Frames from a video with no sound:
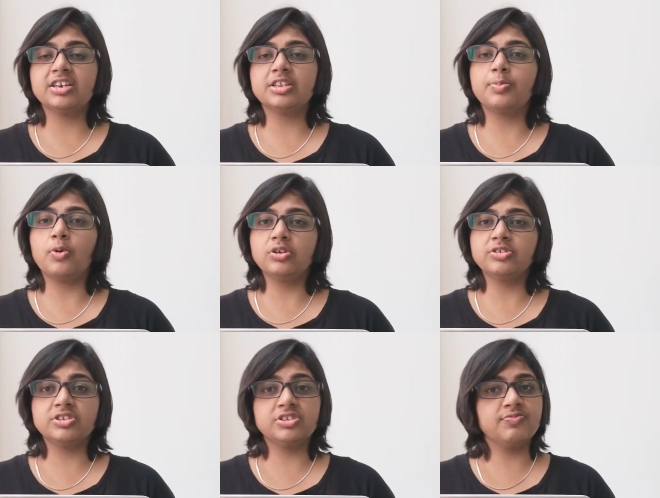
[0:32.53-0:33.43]
and the
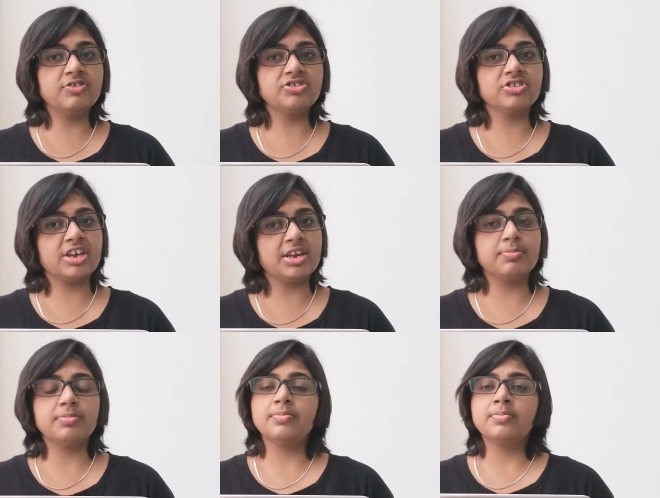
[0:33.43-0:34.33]
policies which
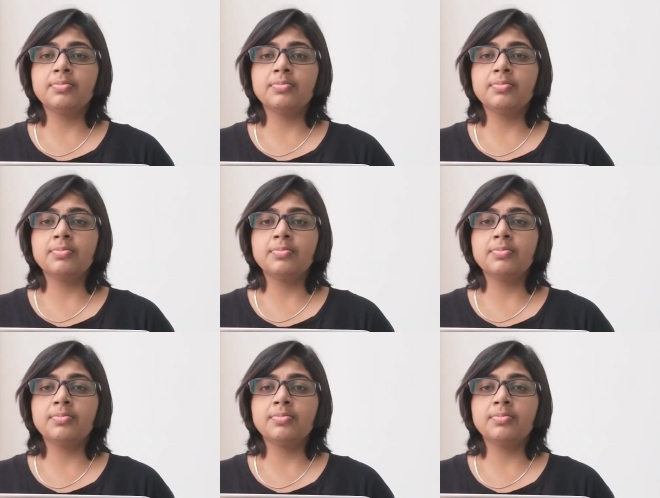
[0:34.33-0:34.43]
came